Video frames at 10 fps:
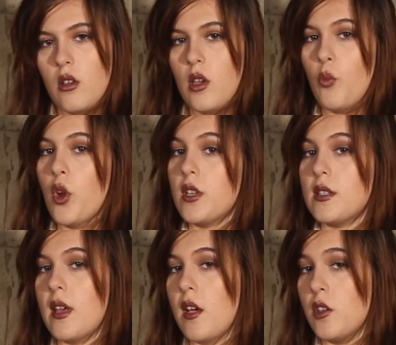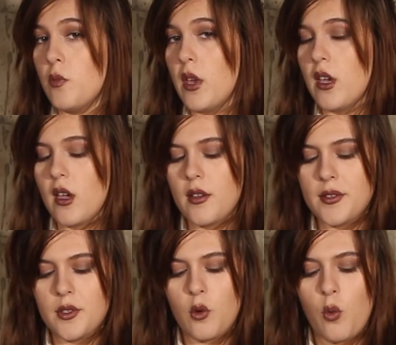And what is that, you may
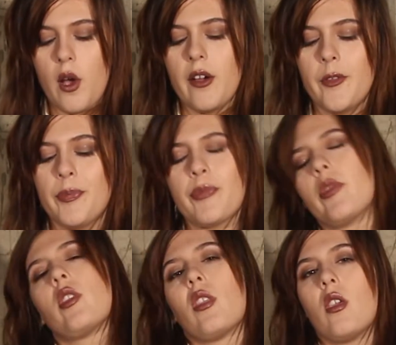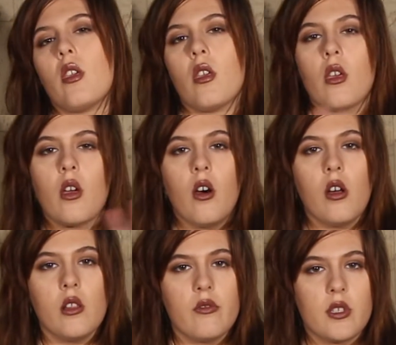ask? Well,
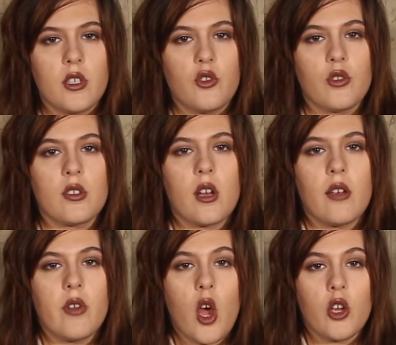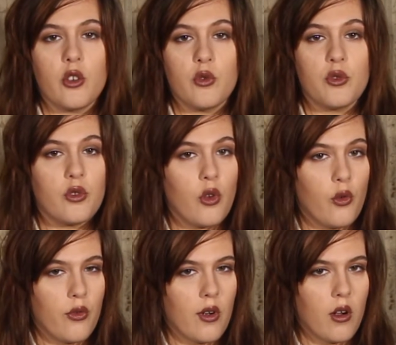all of the sigils that I've taught you so
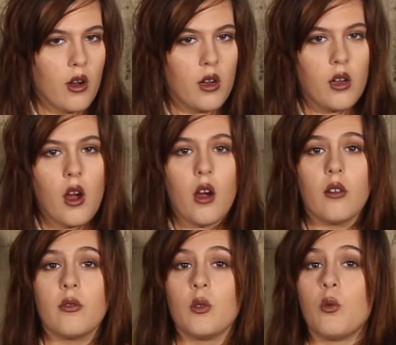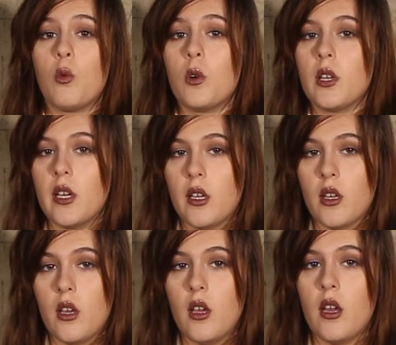far are for
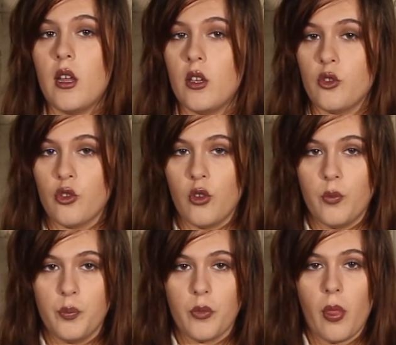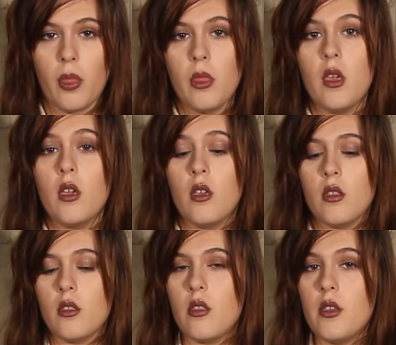warding an angel.
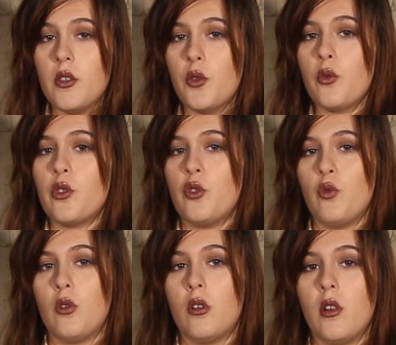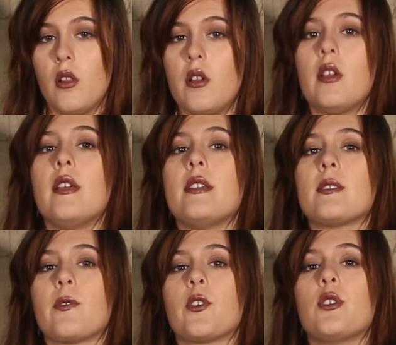This ritual
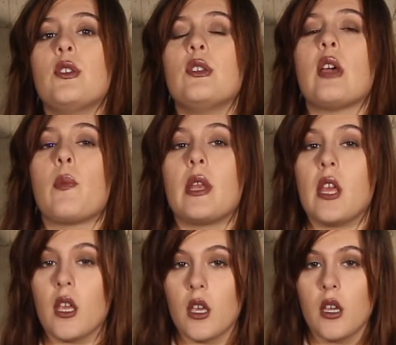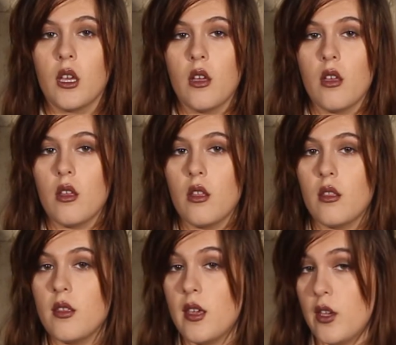is for summoning
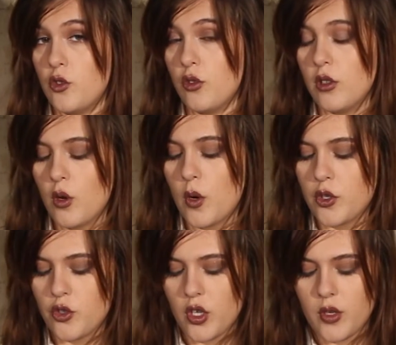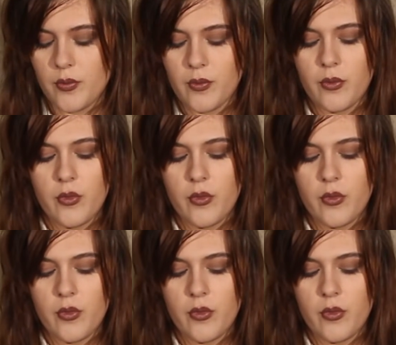the angel in question.